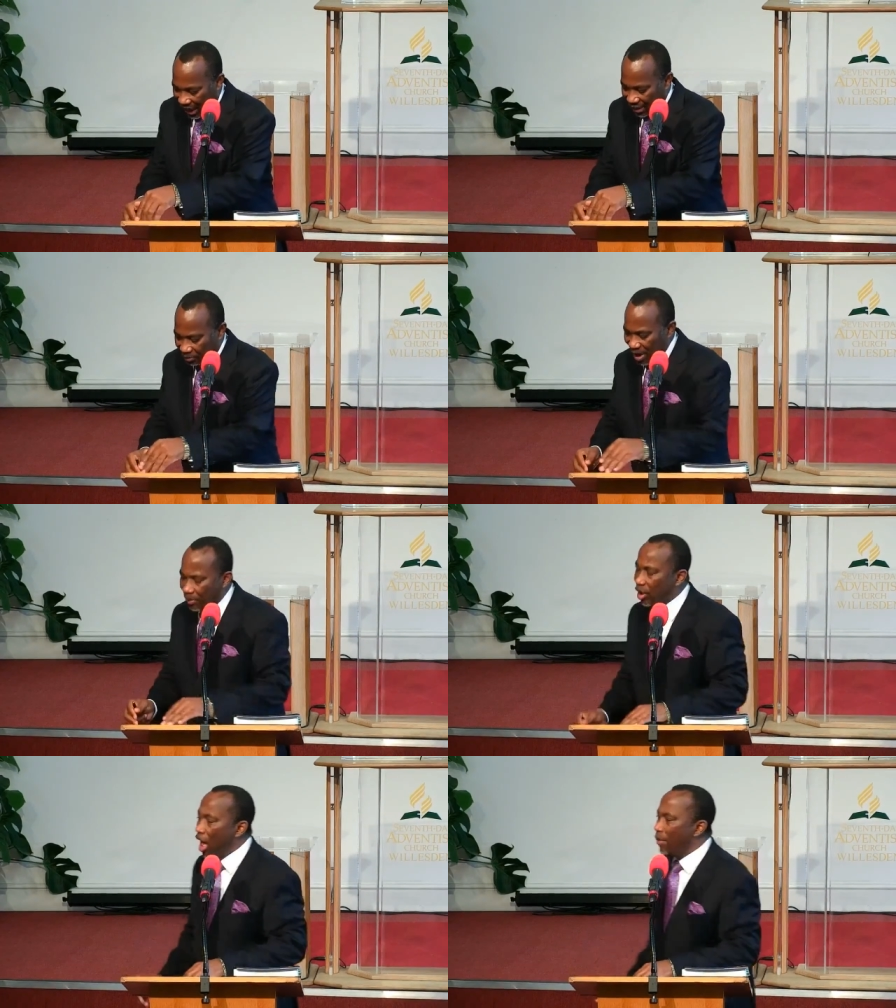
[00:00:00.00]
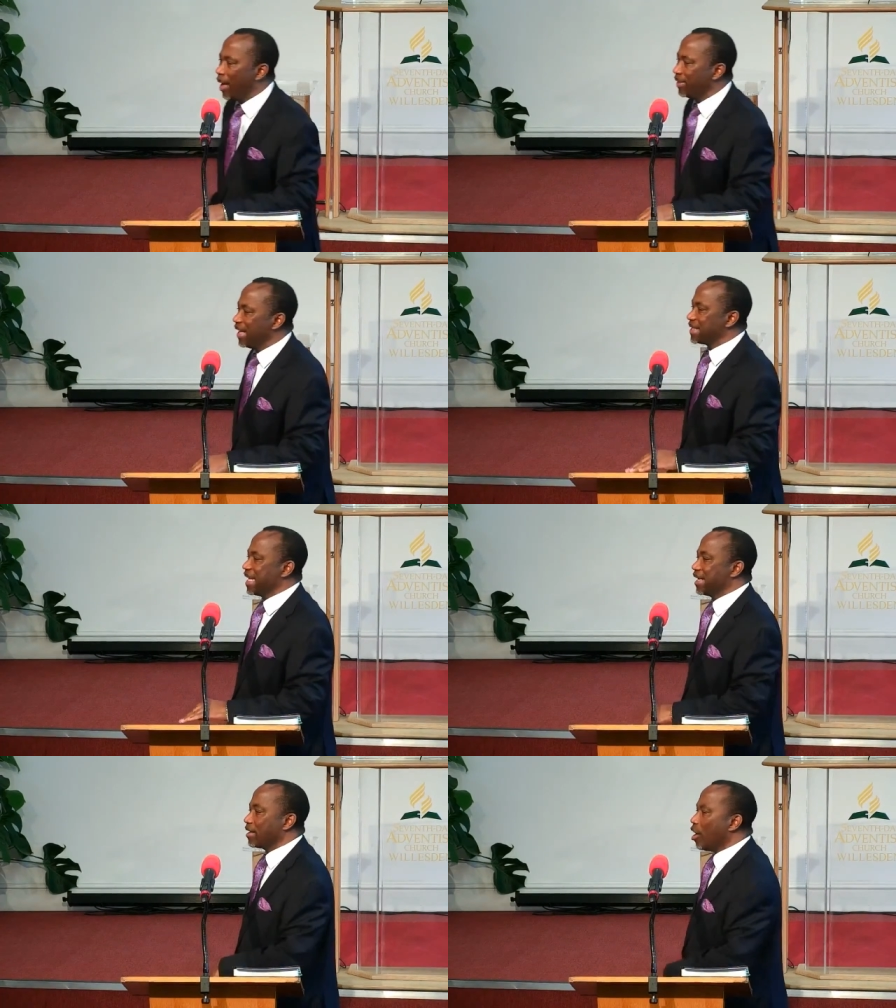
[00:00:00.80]
And people come and they
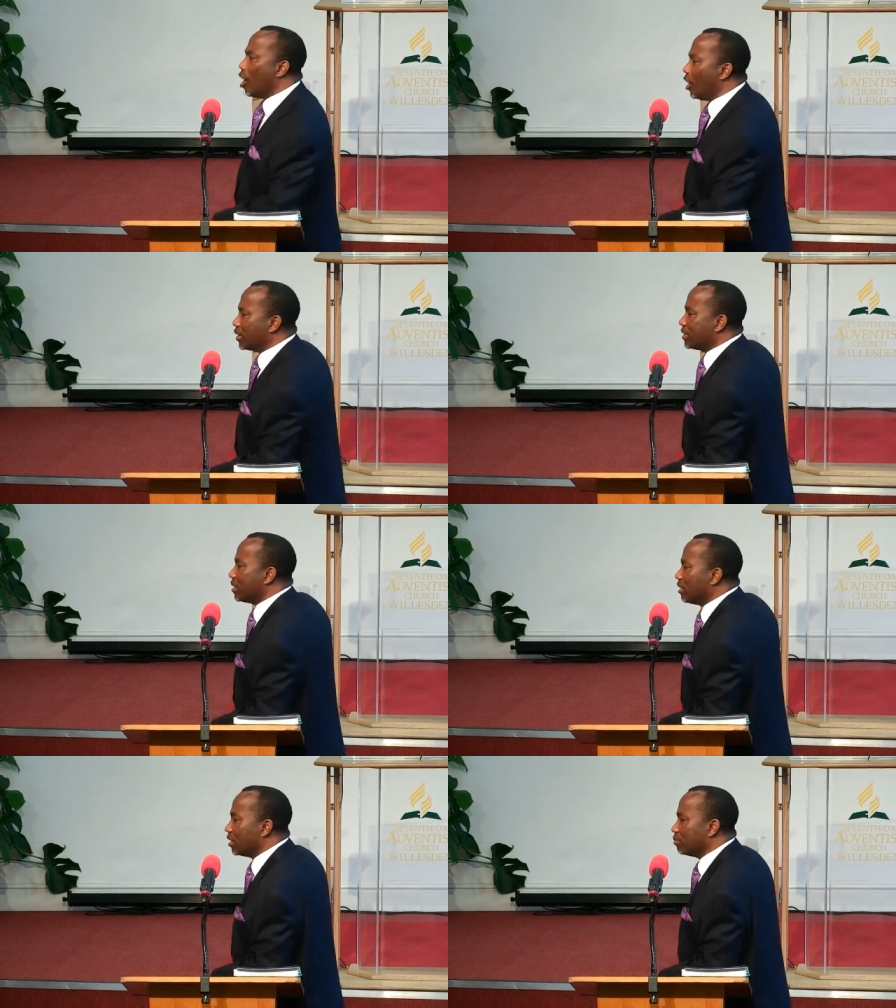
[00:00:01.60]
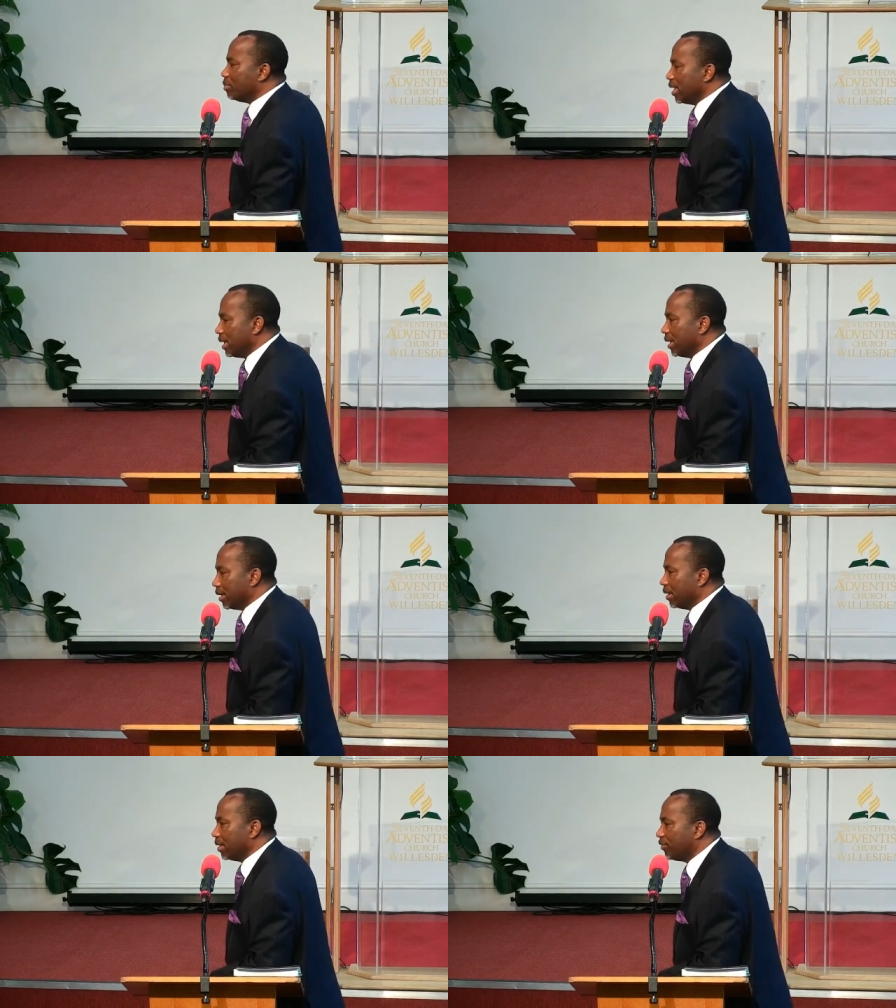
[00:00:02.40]
say, God, tell
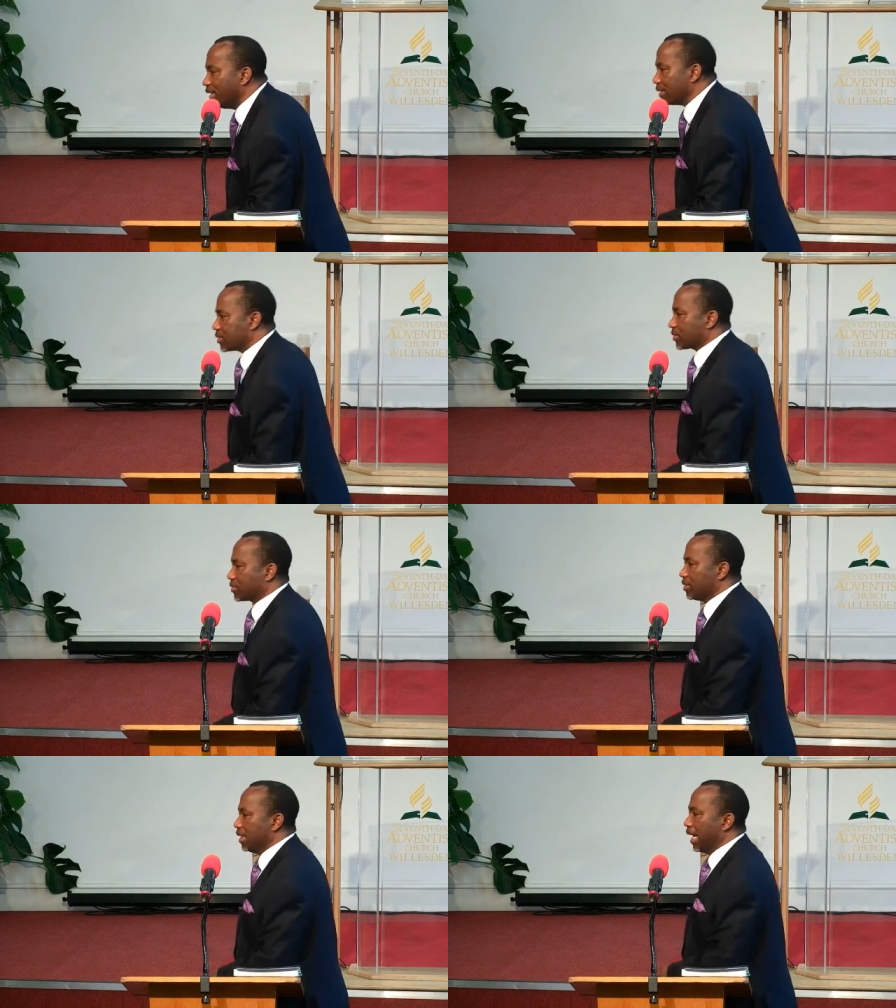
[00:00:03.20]
me this.